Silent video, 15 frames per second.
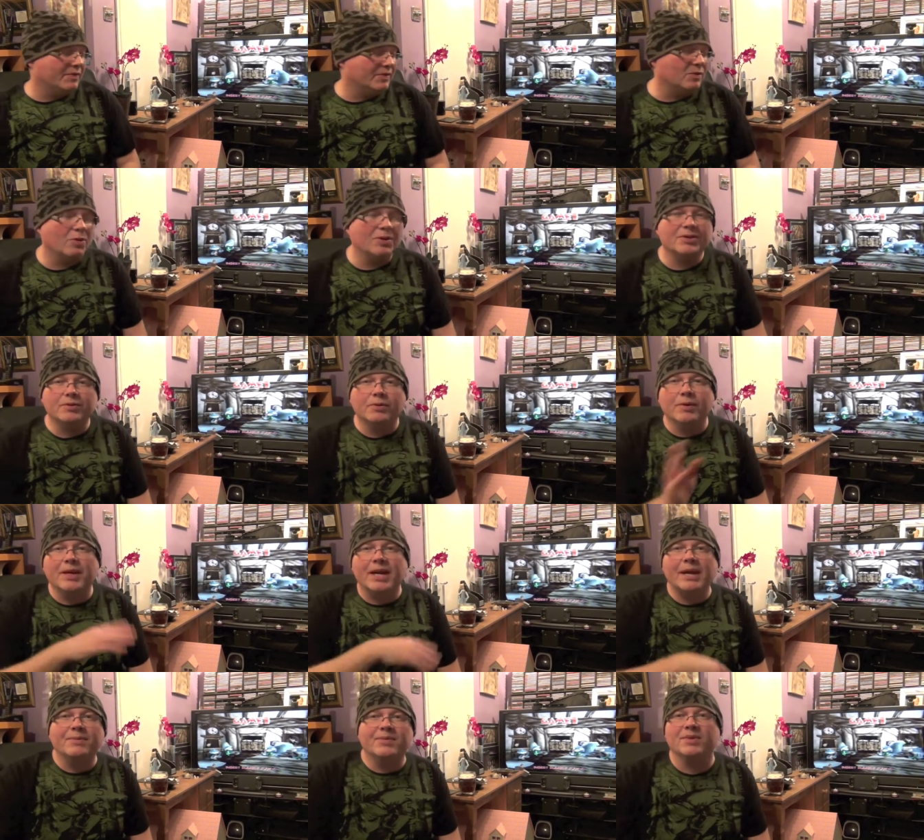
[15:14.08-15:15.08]
Toy Story
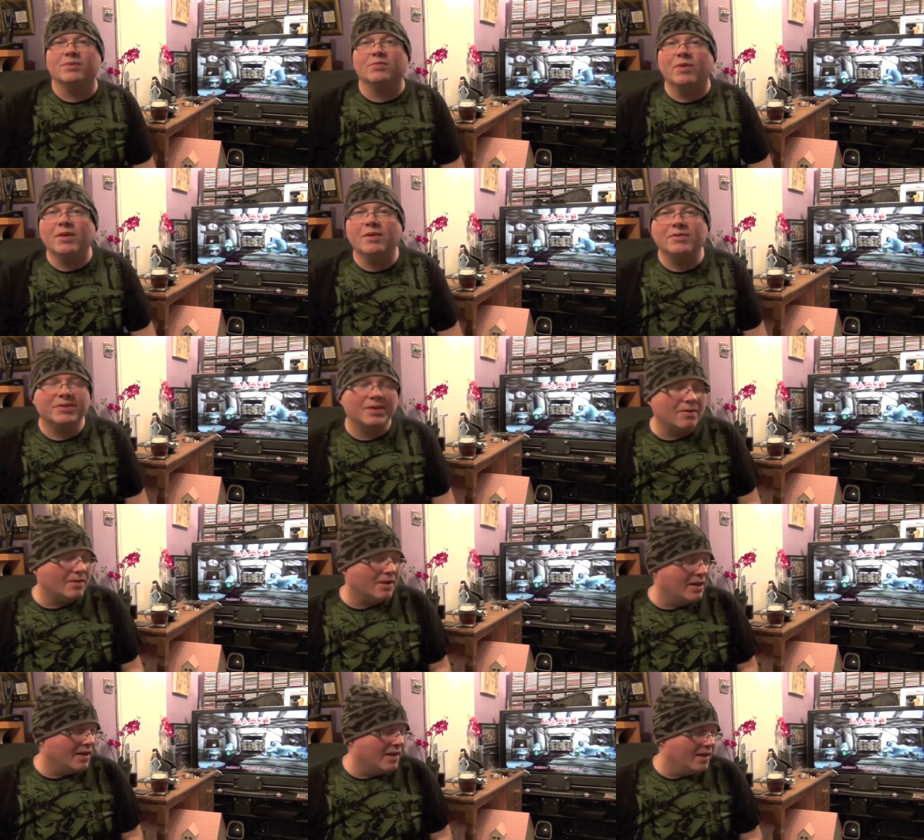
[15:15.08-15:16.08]
games as well. So
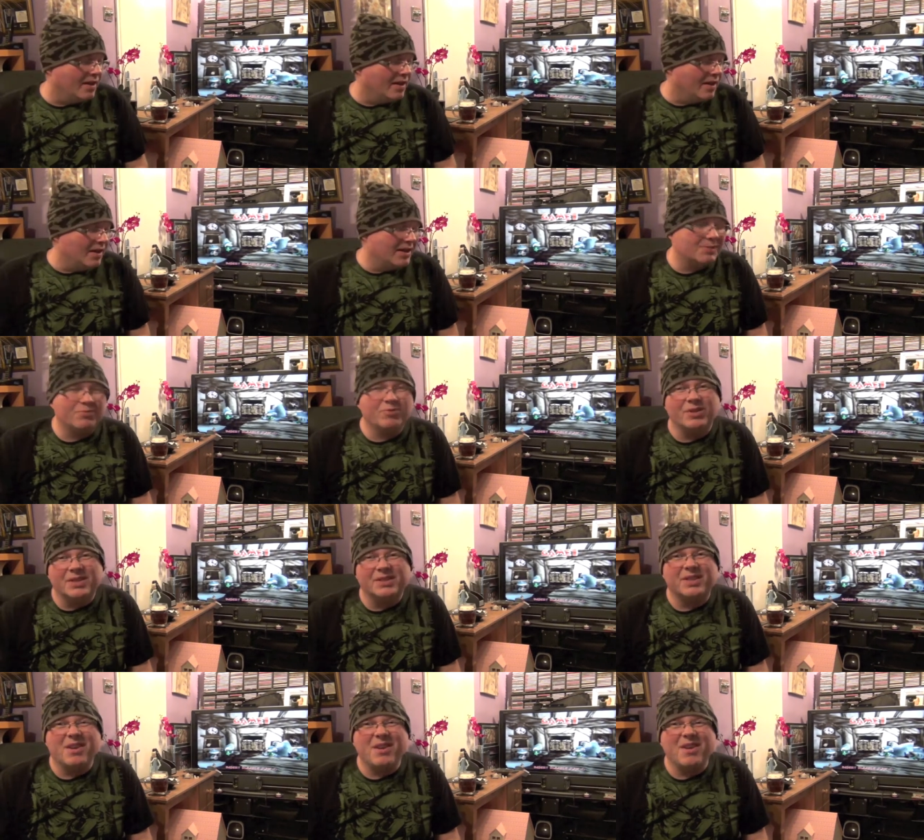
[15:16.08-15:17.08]
it's
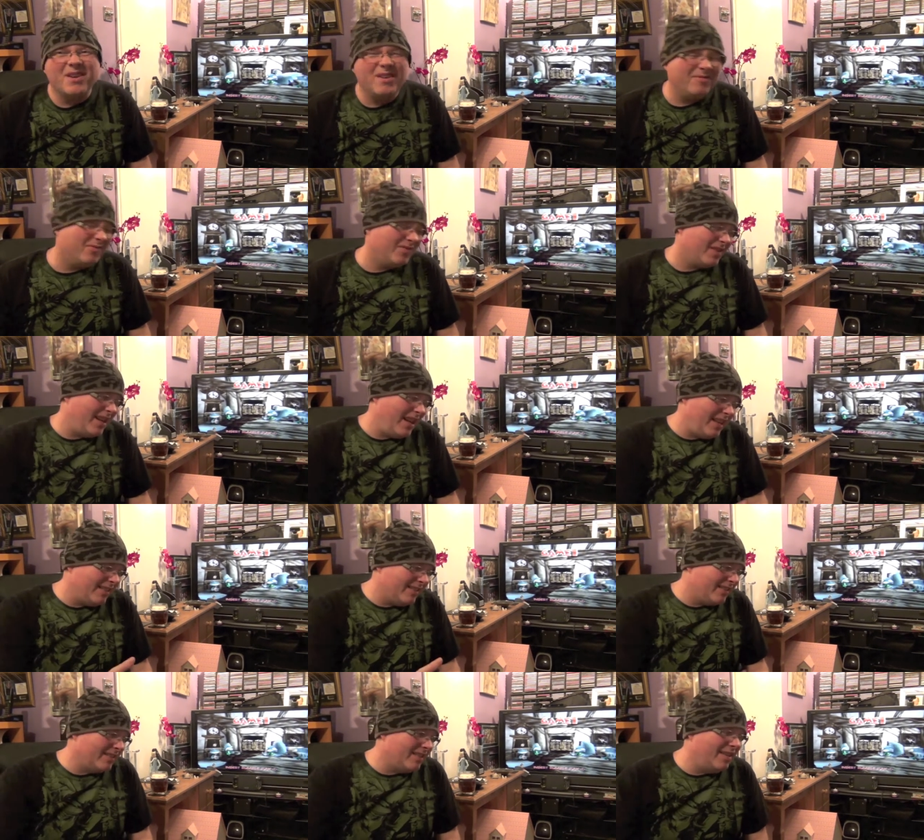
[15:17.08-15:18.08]
Pixar.
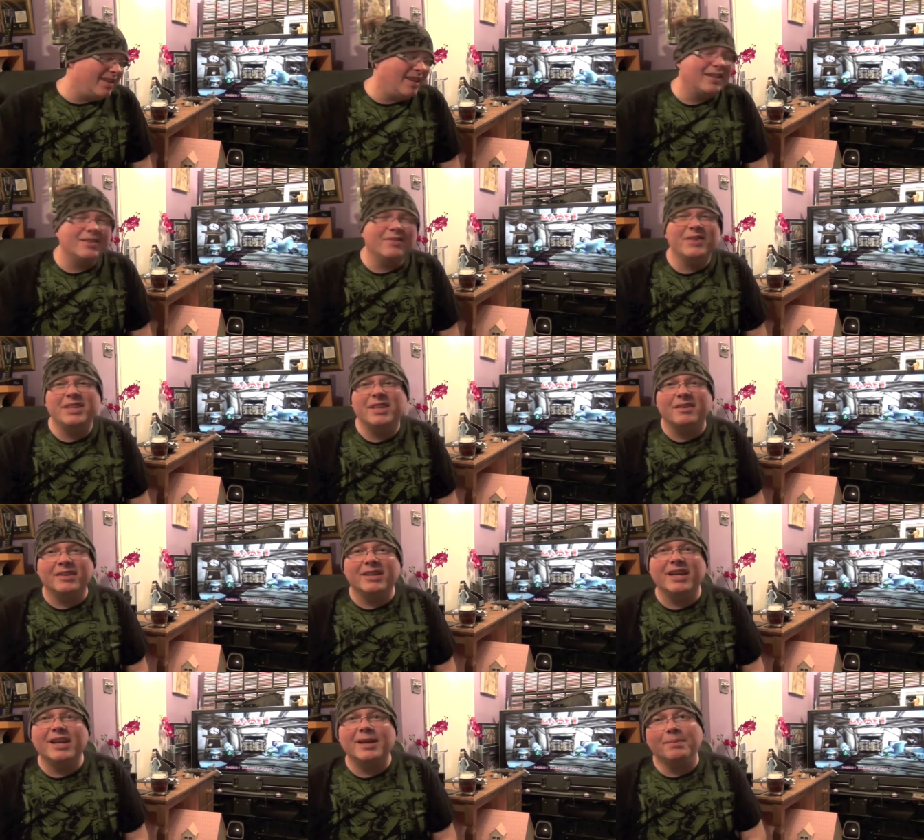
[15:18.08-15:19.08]
It's, you know, it's a video
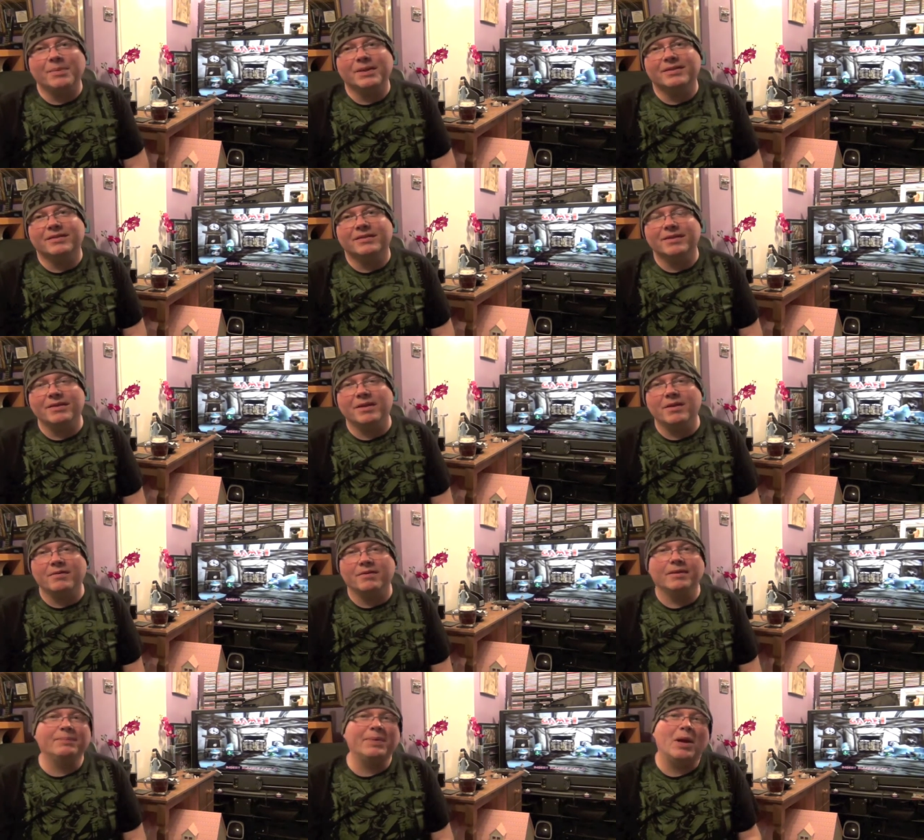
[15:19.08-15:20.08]
game. It's, you know,
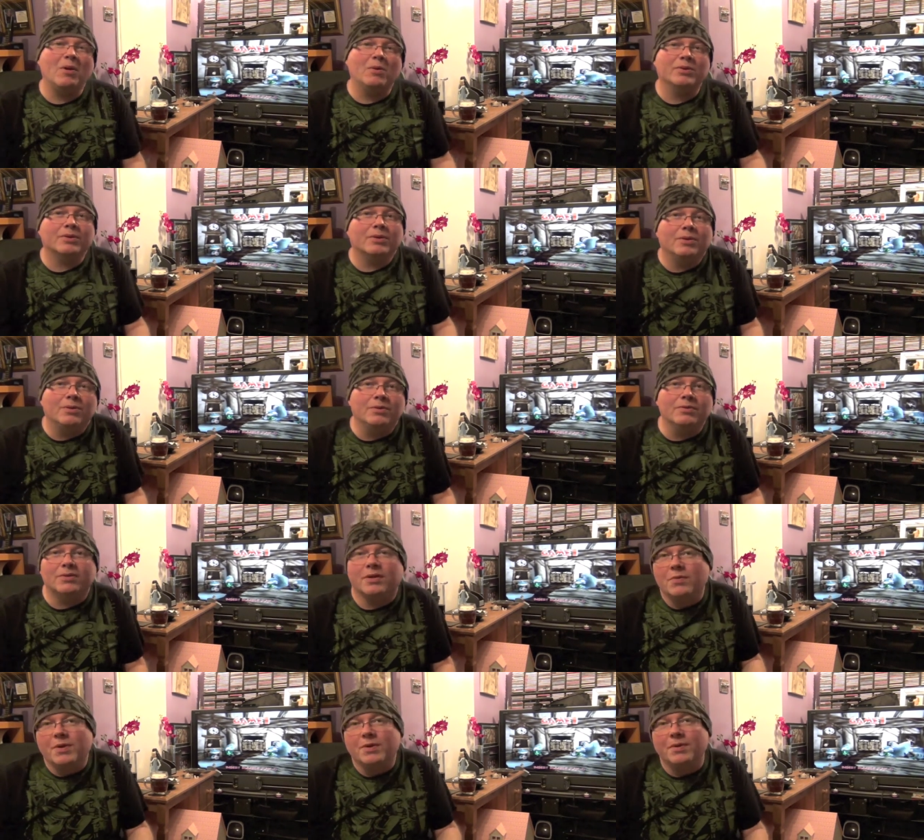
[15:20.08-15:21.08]
a bit old school,
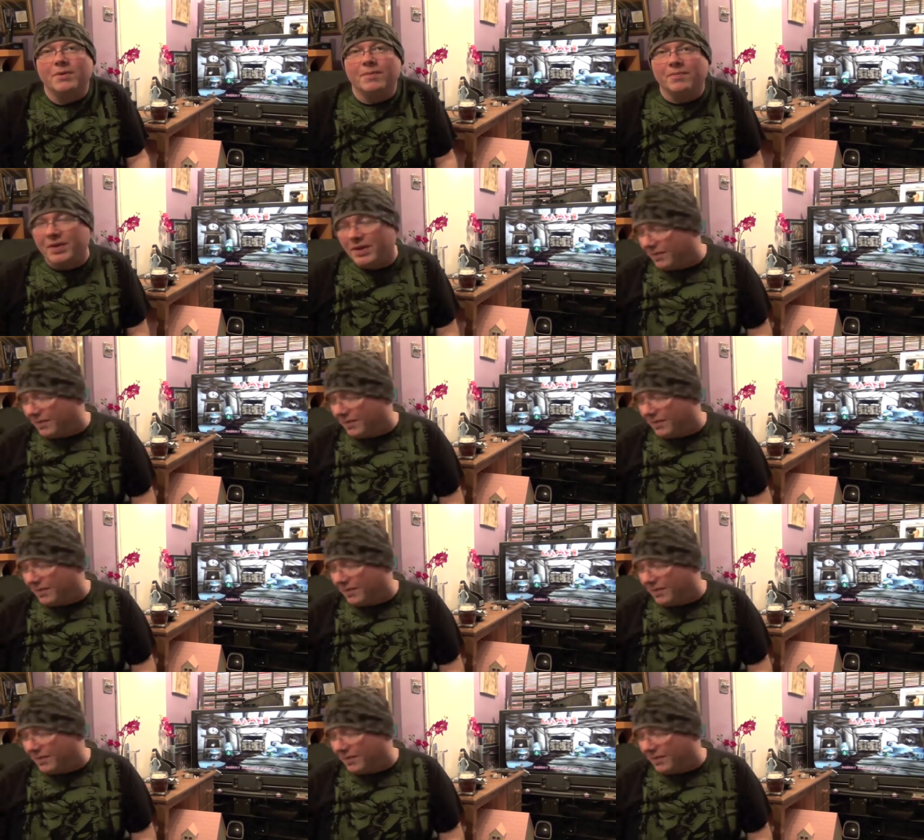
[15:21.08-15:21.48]
so why not?